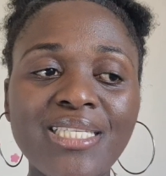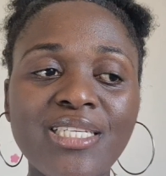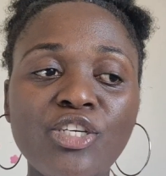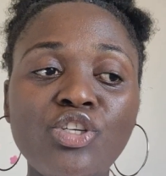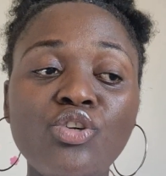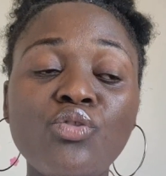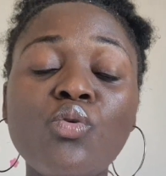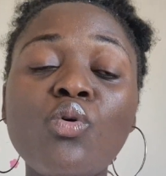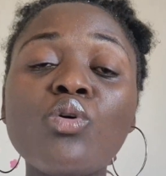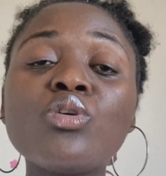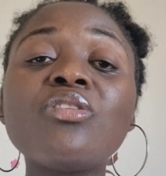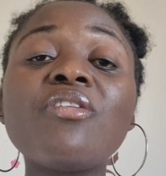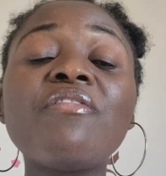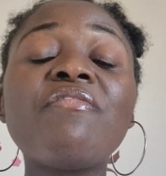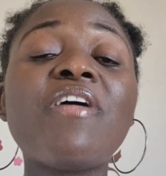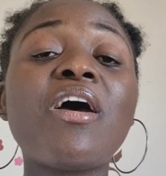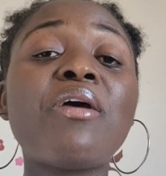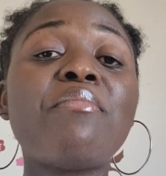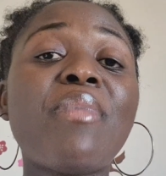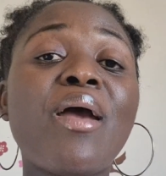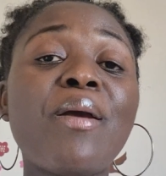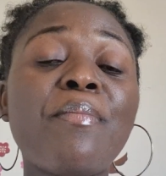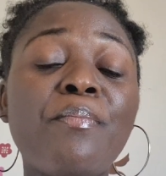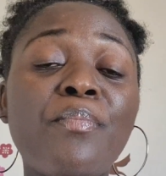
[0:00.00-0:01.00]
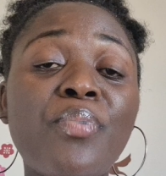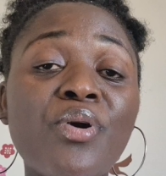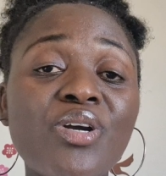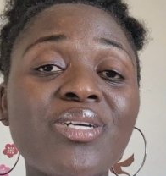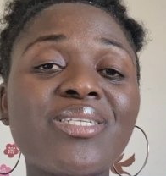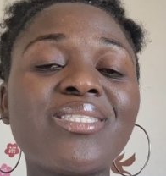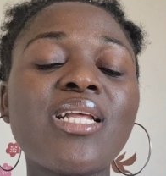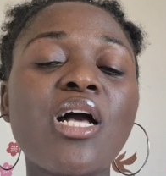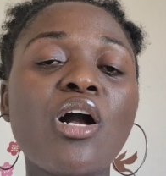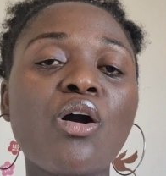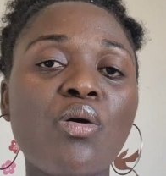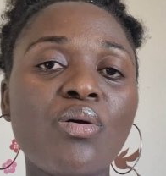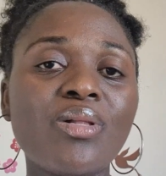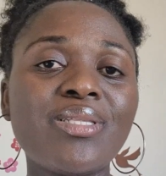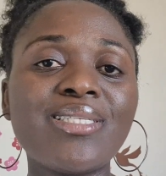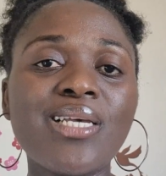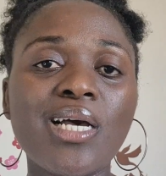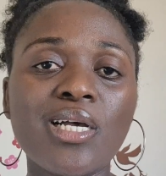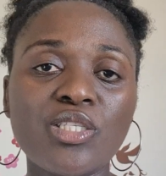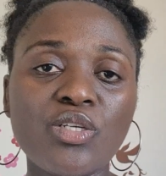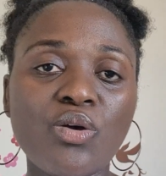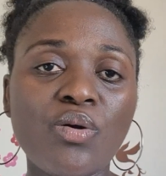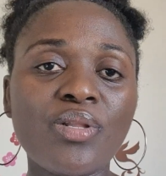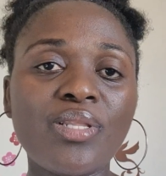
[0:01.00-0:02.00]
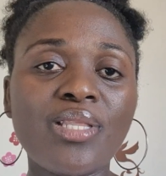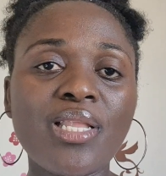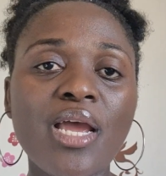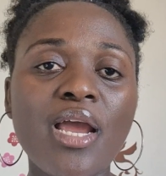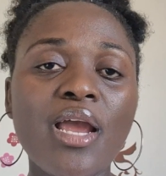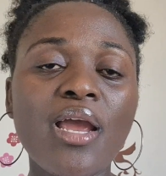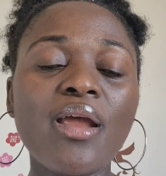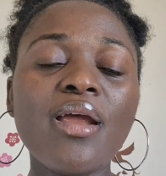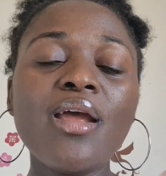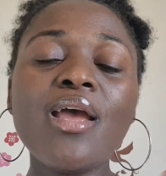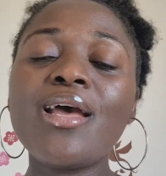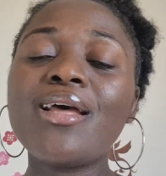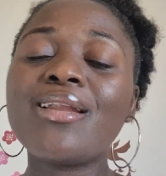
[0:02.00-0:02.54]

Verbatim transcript: You also find my personal contacts on there.